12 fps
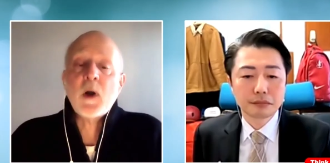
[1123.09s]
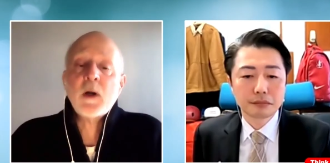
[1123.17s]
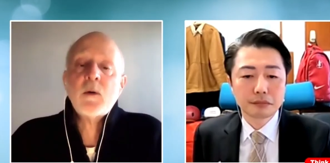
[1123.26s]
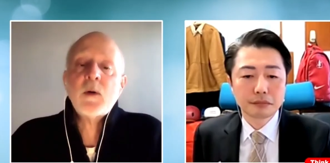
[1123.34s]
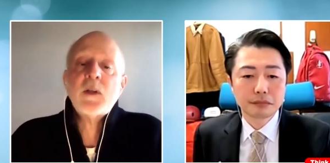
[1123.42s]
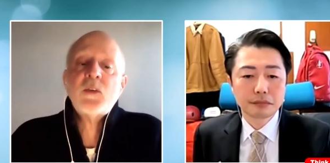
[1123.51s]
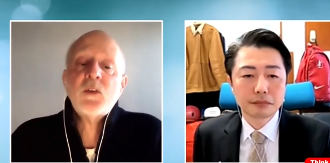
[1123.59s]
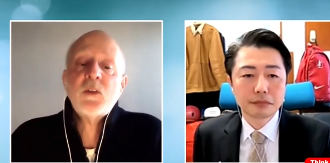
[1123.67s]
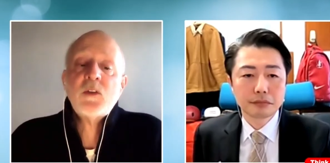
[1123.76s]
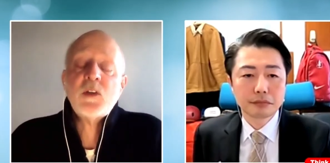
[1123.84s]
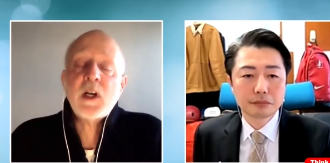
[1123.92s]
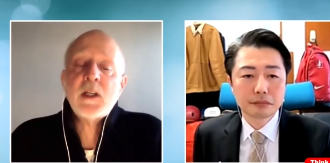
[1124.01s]
Speaker 1: progress
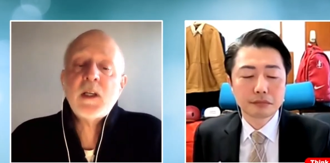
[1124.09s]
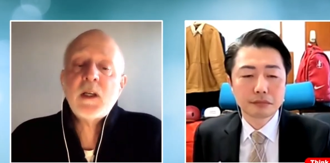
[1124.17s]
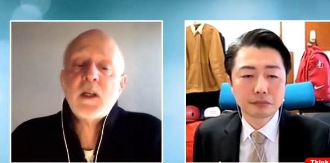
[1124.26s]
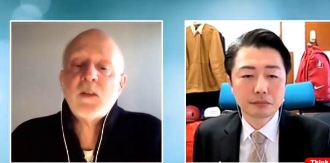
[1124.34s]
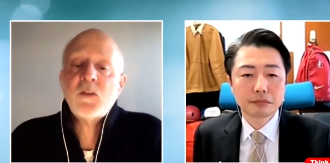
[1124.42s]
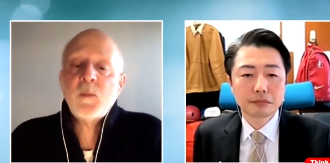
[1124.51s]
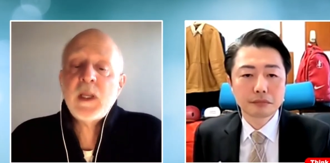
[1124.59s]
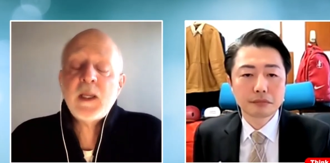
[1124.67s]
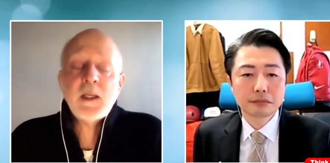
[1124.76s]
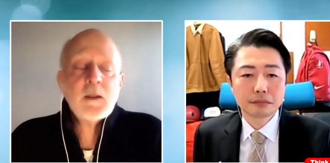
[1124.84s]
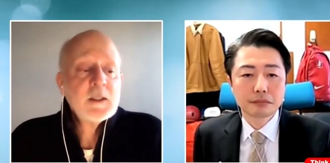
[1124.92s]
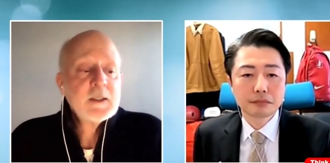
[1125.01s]
China has
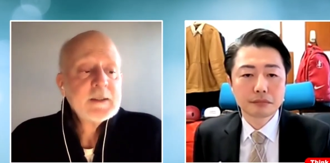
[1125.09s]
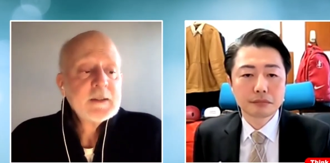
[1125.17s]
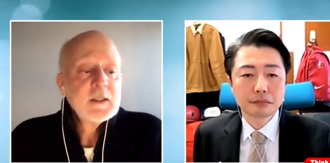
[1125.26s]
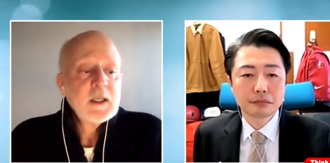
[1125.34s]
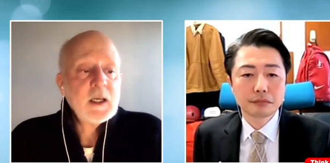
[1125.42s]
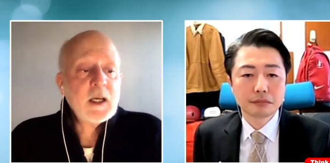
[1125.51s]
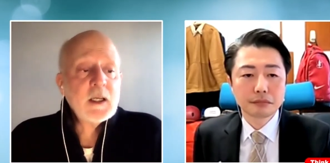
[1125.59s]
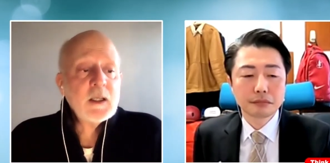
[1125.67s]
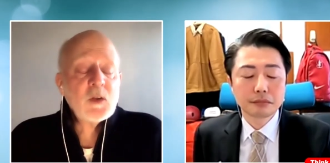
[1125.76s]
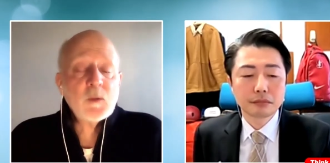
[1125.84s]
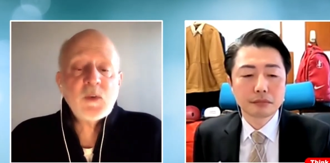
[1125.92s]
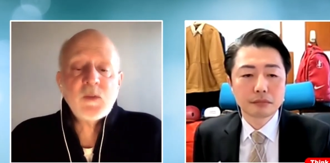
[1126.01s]
made uh, in
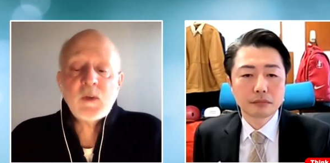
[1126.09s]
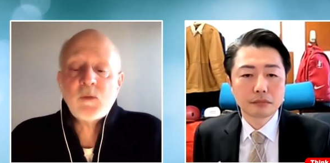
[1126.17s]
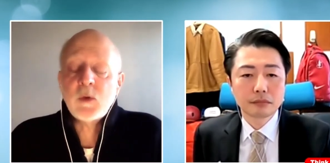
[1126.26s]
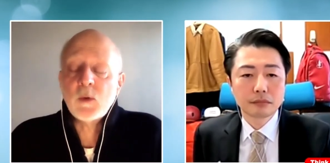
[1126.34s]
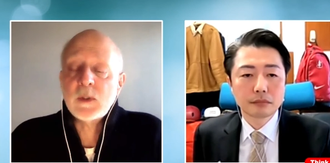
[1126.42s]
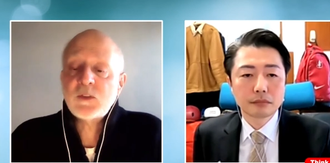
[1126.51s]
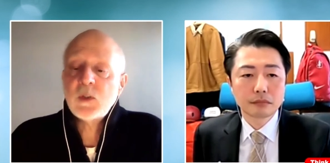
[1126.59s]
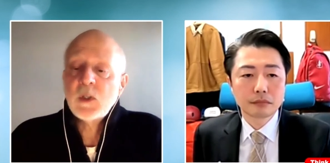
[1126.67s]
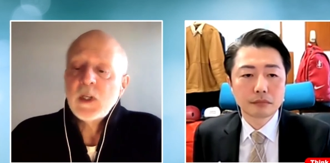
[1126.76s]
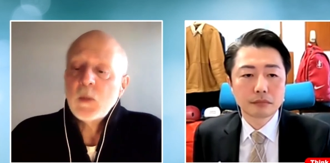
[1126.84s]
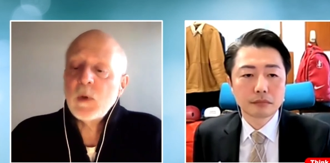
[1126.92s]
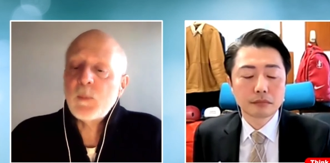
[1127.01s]
terms of influence.
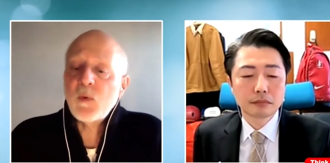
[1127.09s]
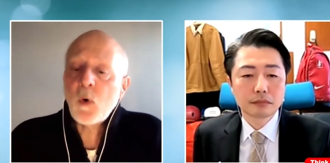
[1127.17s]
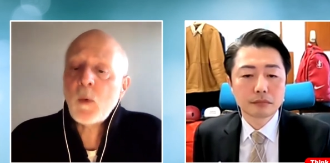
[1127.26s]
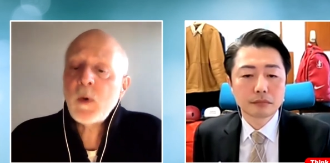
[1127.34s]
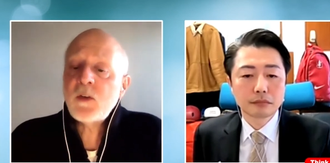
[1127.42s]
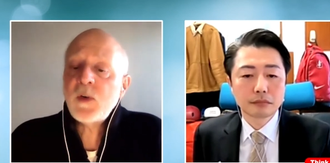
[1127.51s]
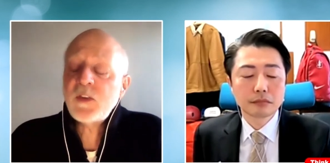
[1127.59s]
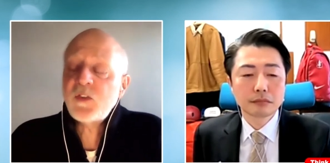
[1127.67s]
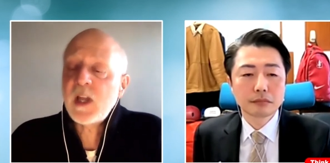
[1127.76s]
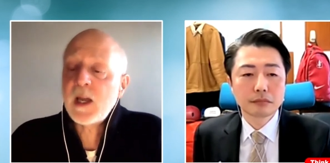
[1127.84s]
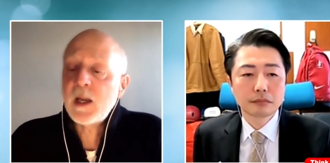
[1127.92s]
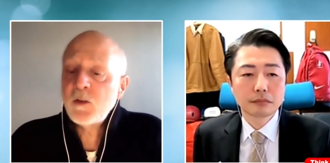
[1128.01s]
But before we address
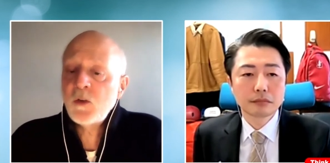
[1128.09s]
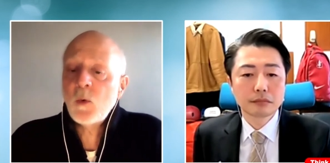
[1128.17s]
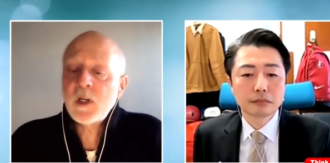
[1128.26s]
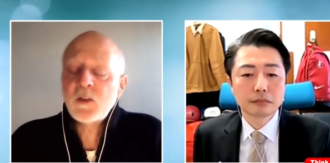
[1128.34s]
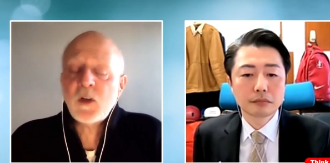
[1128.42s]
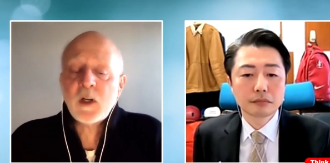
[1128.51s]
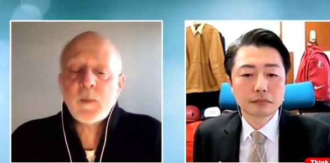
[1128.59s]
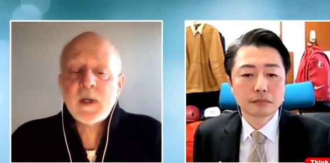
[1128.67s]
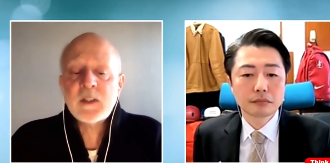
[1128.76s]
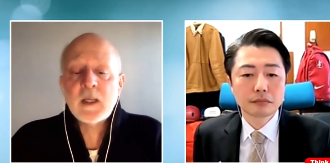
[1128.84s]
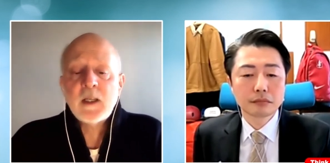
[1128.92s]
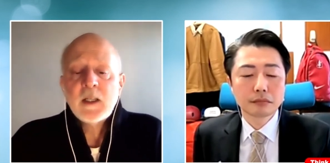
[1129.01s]
that, I do want to talk
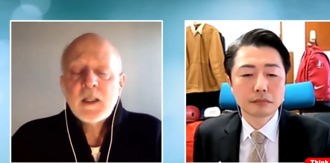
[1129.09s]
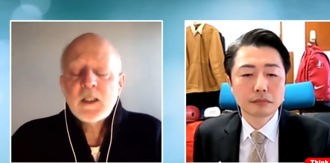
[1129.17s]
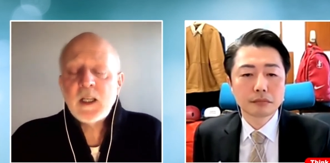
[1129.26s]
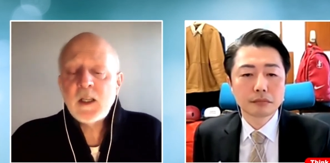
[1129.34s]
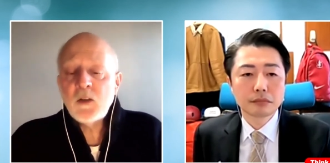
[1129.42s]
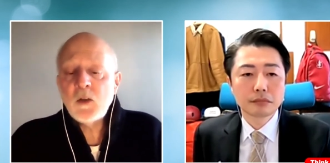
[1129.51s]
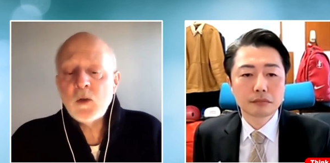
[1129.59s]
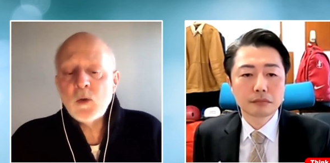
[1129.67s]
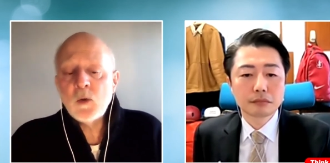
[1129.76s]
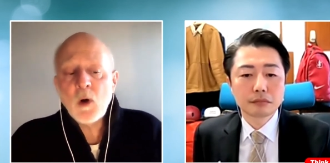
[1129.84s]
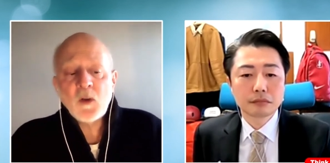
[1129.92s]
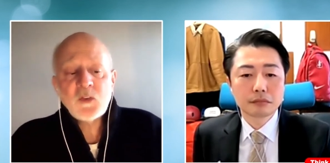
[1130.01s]
about that. Can you
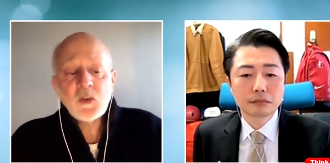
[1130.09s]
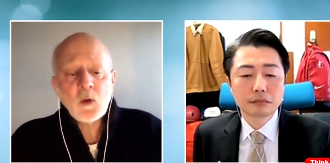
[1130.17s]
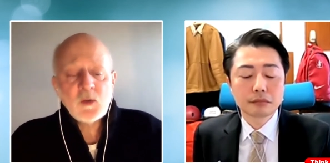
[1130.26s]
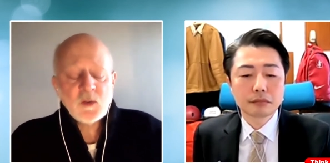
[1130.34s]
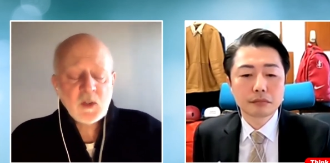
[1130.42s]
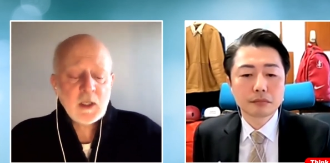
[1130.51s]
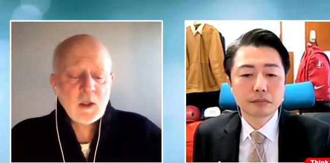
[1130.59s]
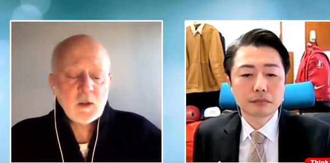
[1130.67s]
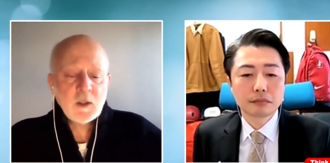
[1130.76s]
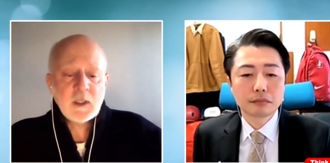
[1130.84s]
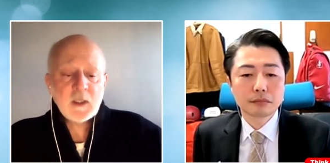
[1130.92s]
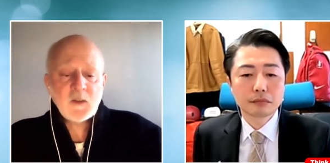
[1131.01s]
also take a
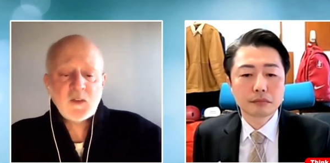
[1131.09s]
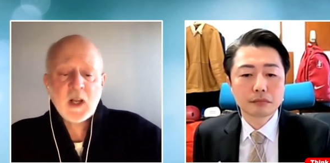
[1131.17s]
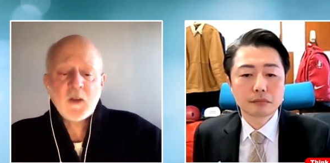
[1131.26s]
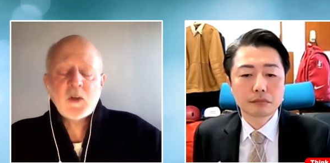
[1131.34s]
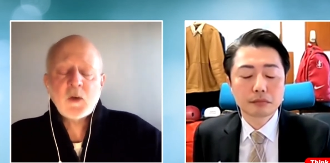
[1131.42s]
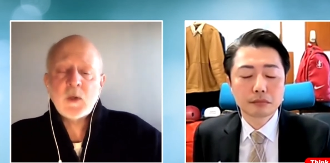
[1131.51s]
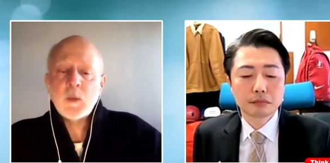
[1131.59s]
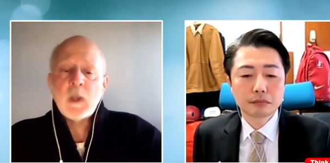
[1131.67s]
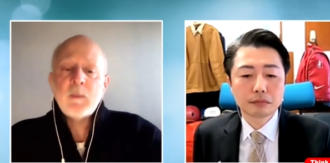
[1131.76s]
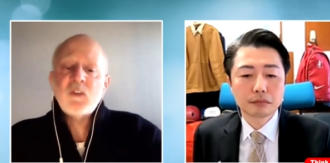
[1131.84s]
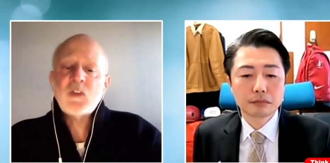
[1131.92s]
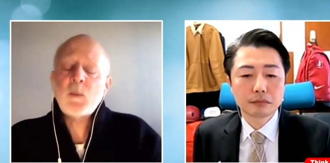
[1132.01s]
look at South Korea?
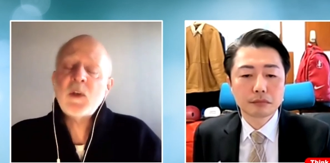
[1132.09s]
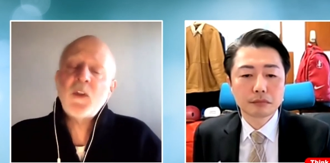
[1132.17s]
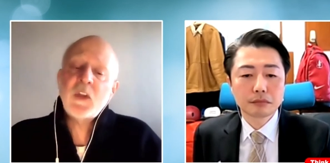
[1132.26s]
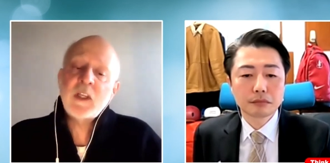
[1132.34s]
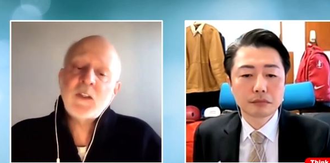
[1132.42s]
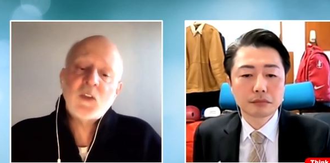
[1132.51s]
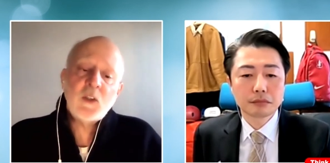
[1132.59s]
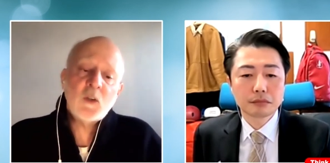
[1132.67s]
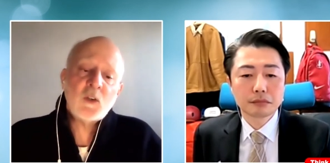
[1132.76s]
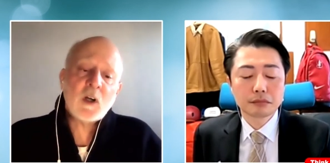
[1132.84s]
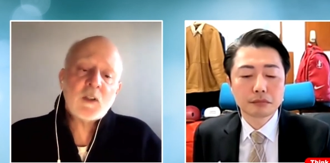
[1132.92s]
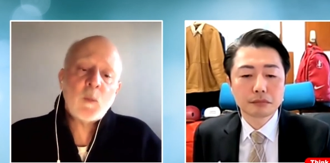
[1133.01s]
Maybe some of the things that
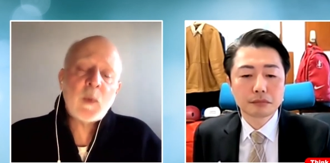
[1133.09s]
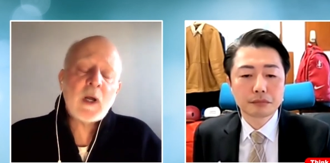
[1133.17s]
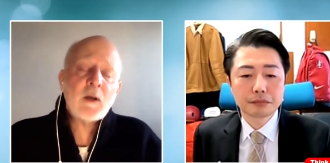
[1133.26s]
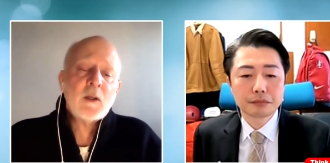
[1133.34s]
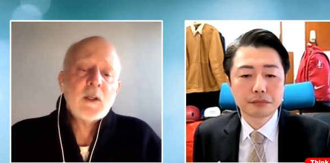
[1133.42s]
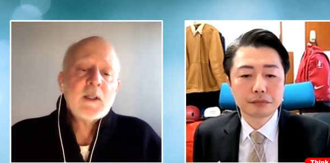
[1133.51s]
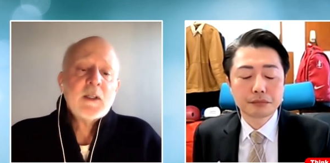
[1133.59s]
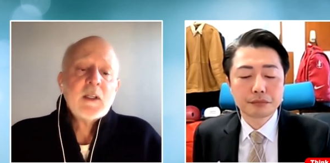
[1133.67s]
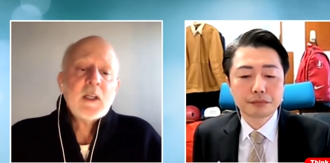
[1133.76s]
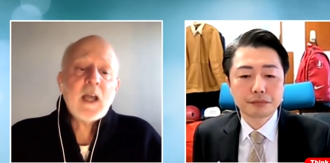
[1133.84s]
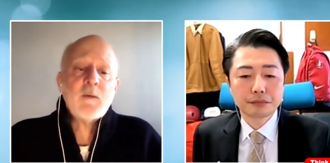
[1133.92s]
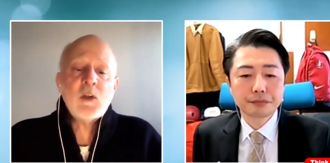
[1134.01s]
you talked about
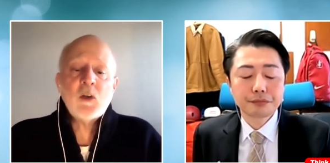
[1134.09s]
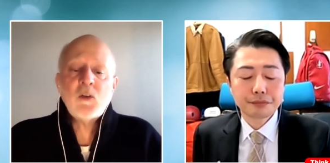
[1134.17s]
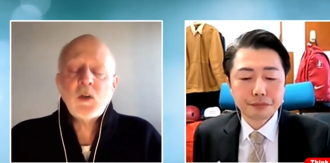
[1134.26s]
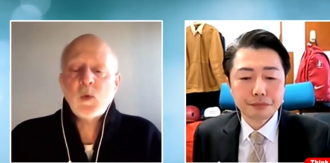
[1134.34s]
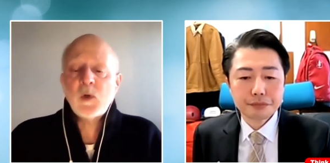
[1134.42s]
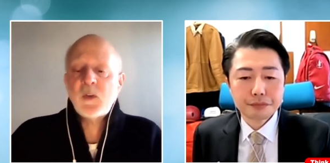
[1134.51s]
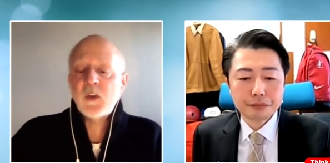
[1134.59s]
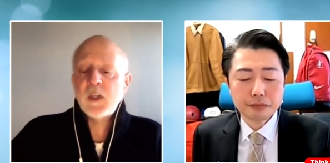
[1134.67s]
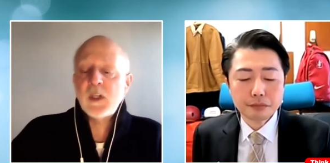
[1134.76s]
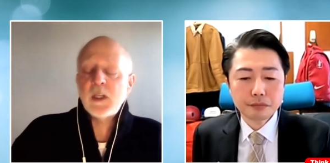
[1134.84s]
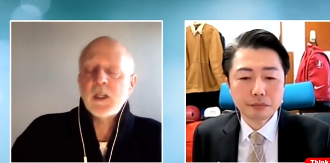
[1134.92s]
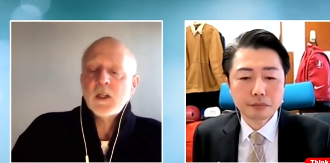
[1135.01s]
having to do with
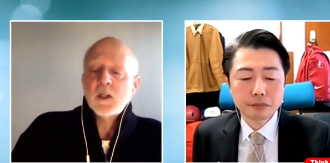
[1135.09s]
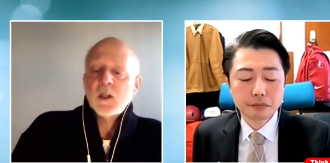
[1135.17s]
the